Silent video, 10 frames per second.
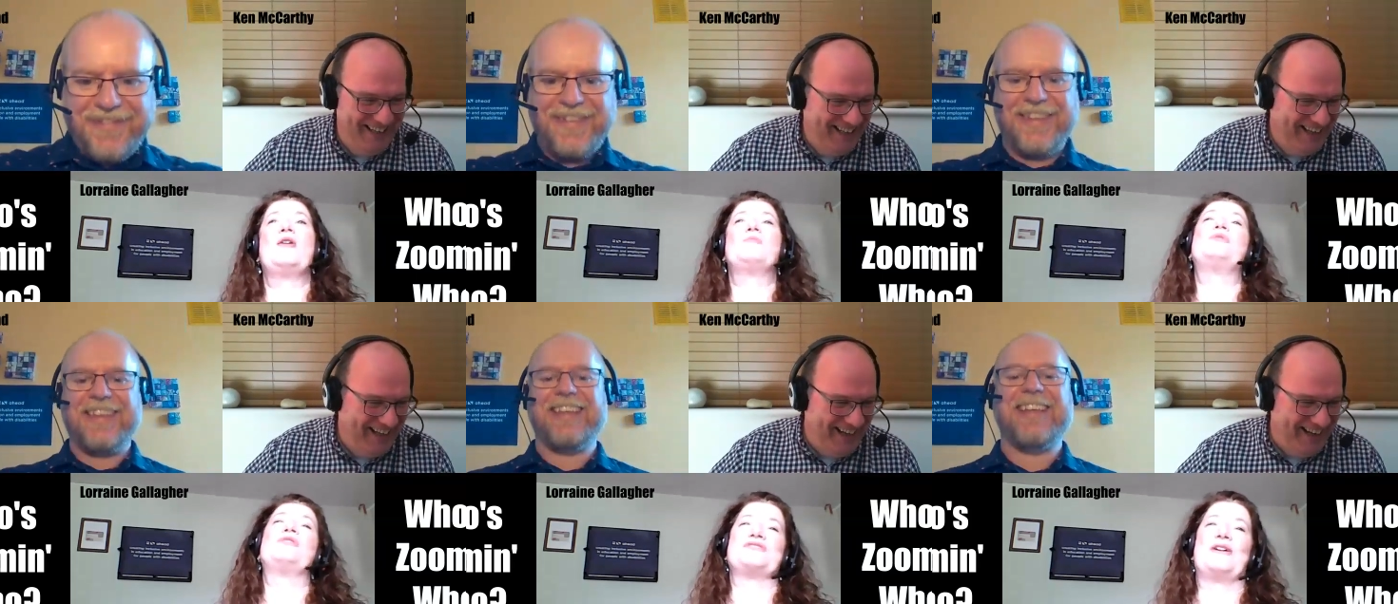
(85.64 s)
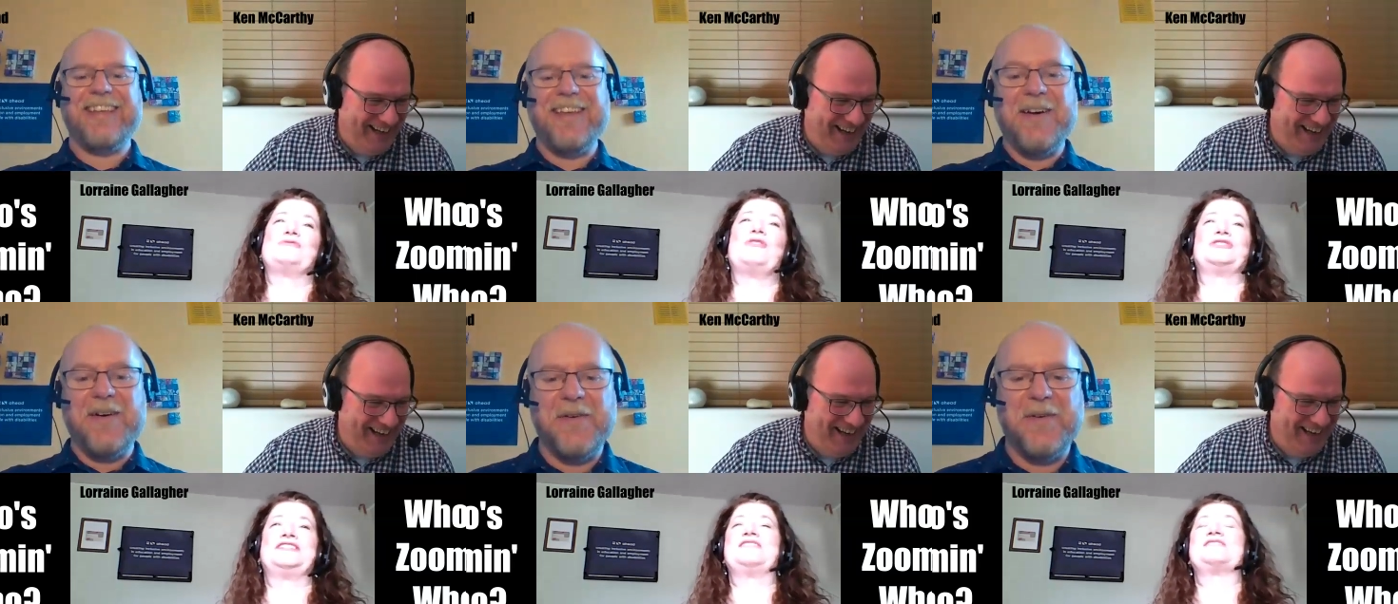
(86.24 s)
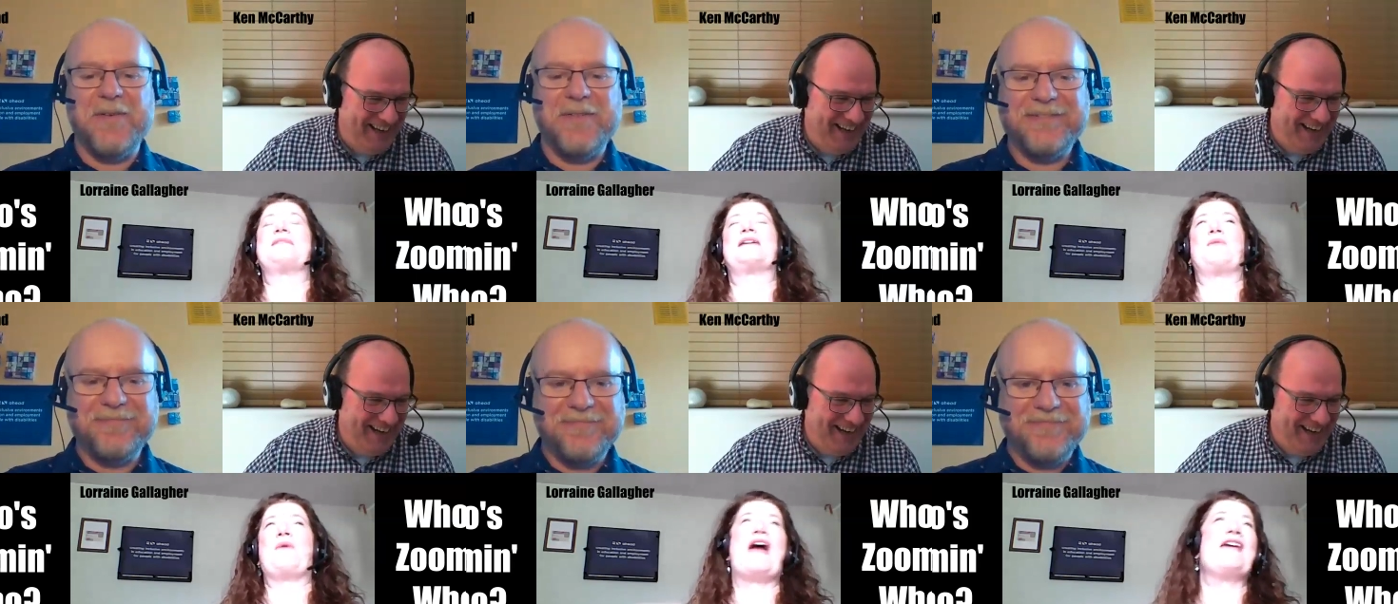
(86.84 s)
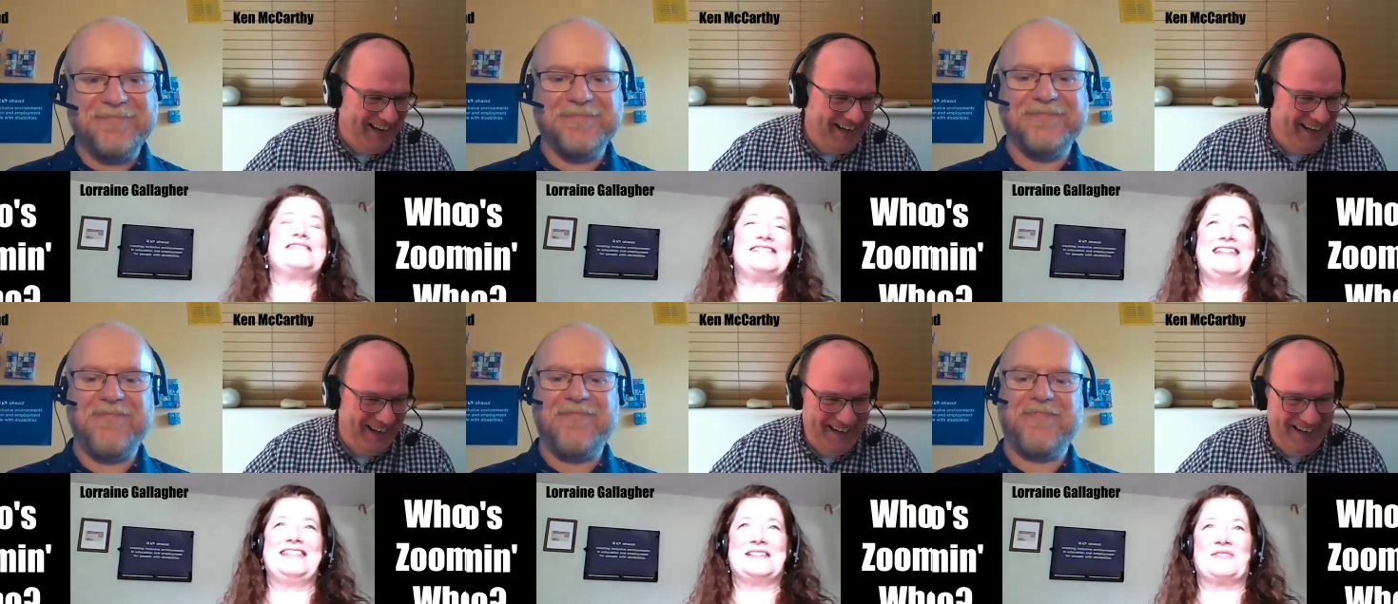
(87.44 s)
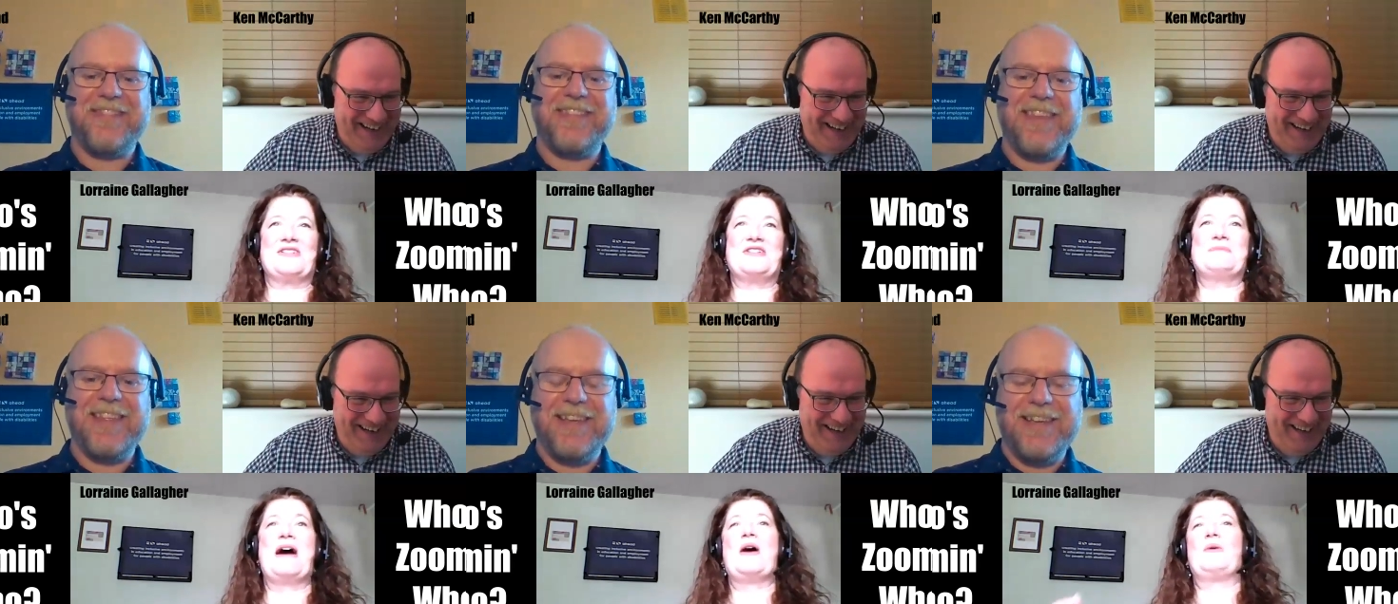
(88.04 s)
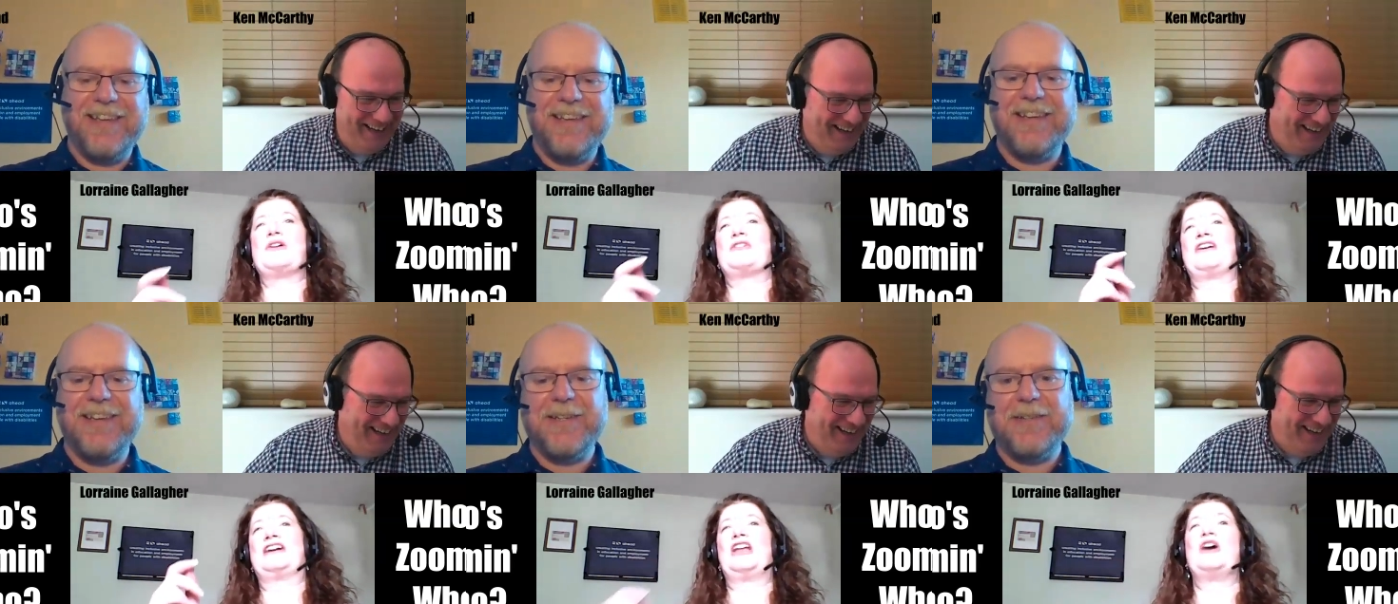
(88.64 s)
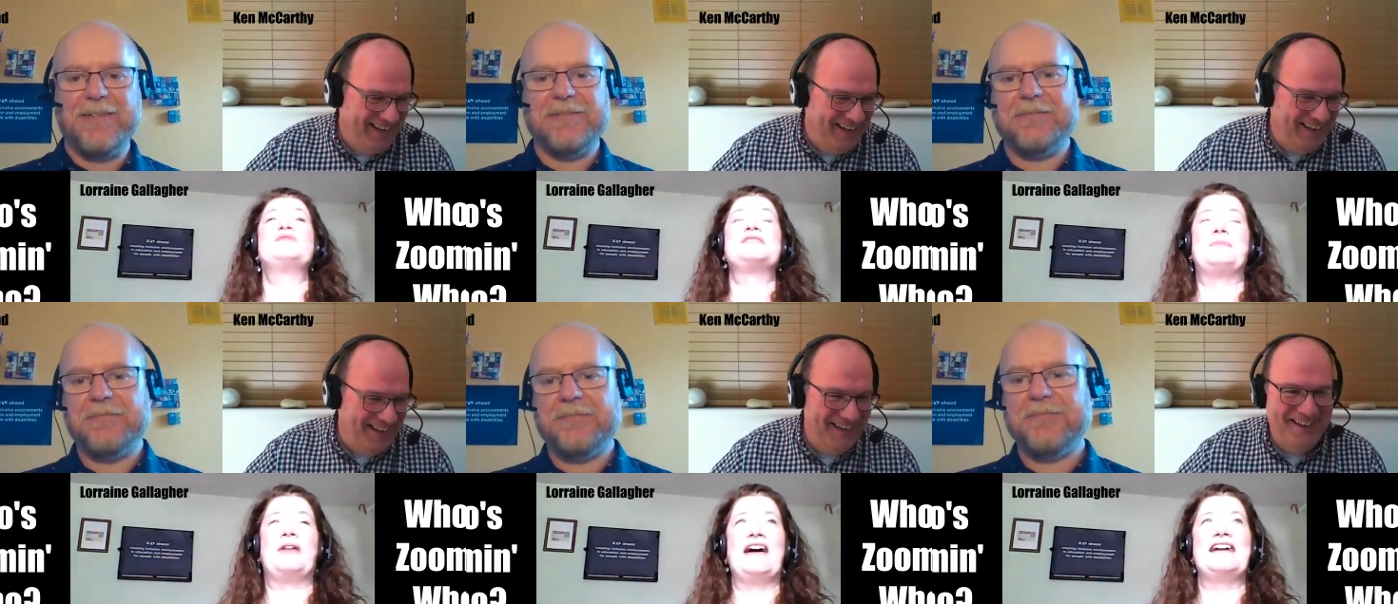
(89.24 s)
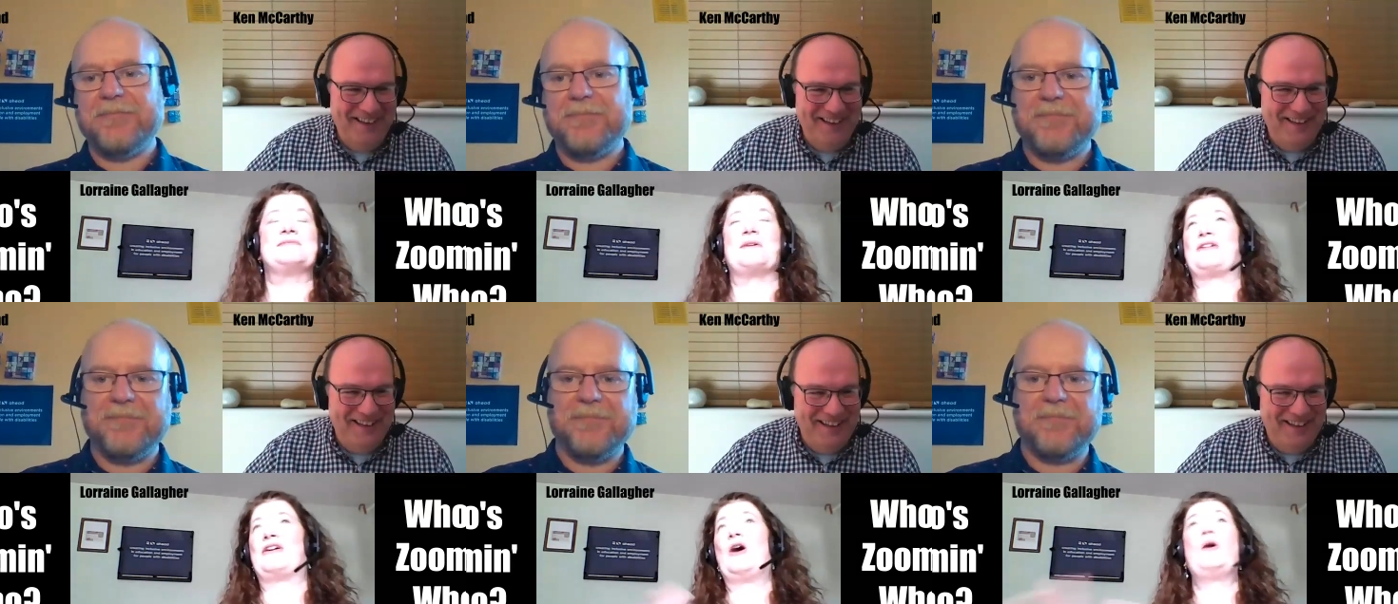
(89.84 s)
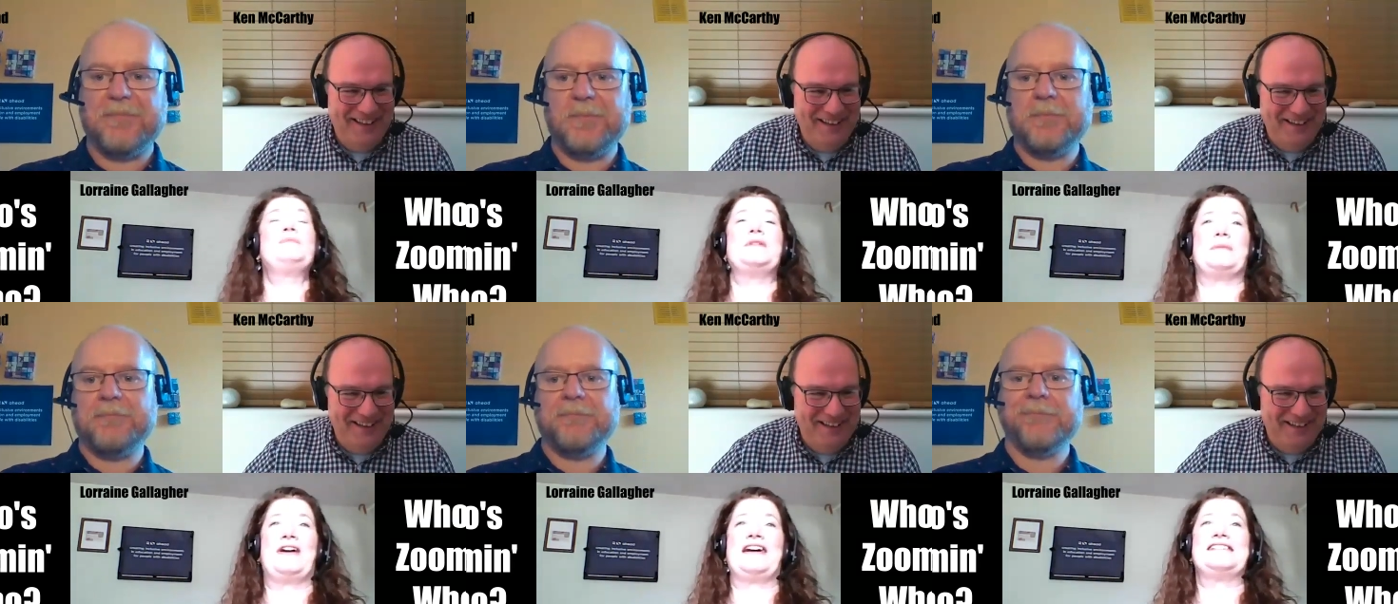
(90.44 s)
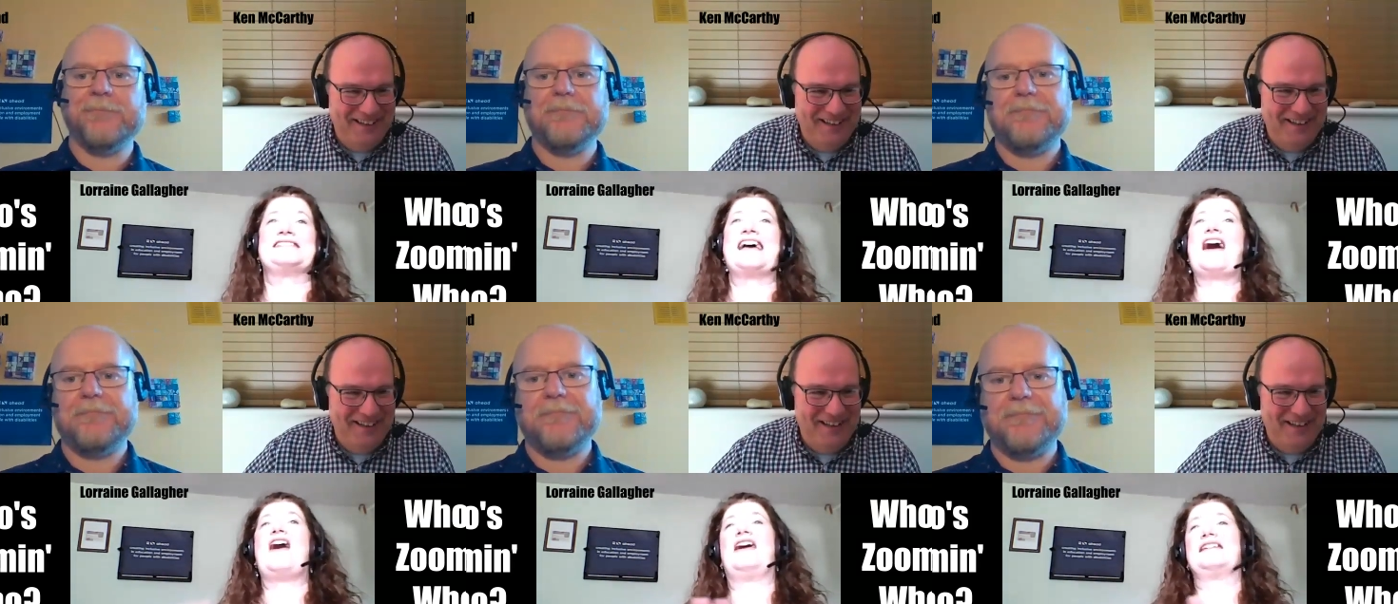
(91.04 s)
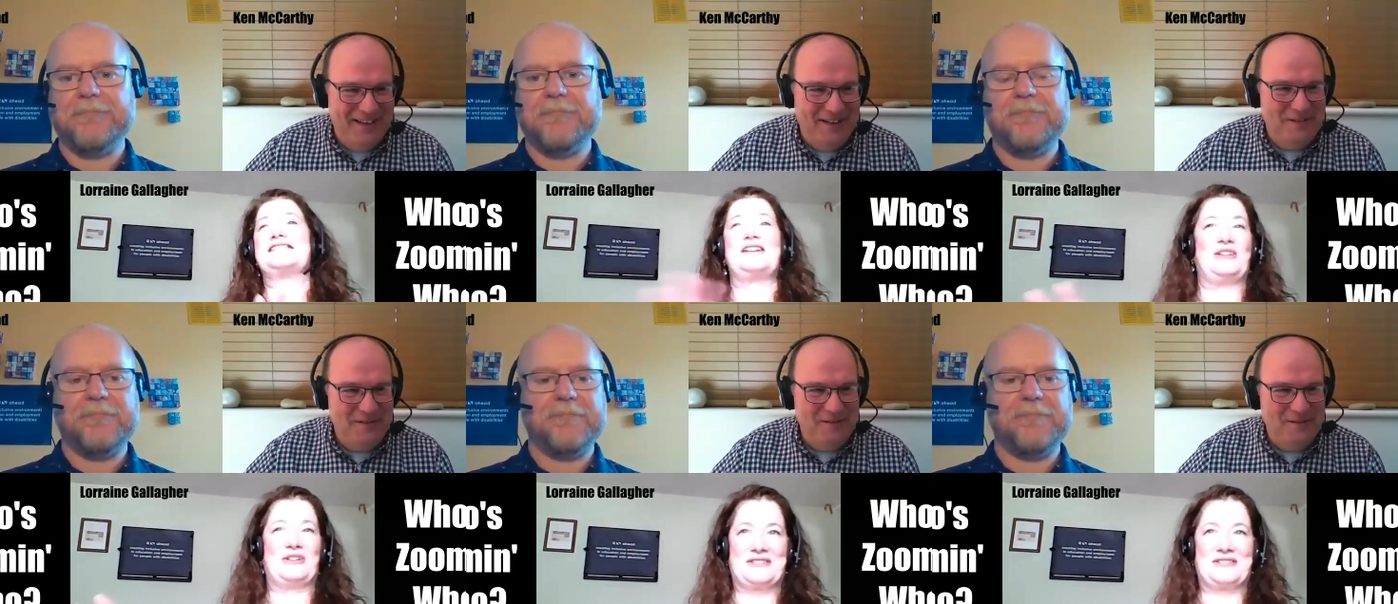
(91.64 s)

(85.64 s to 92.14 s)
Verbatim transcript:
Speaker 1: But unfortunately, it doesn't matter where I sit in this room, whether I close the blinds, whether I open the blinds, I still look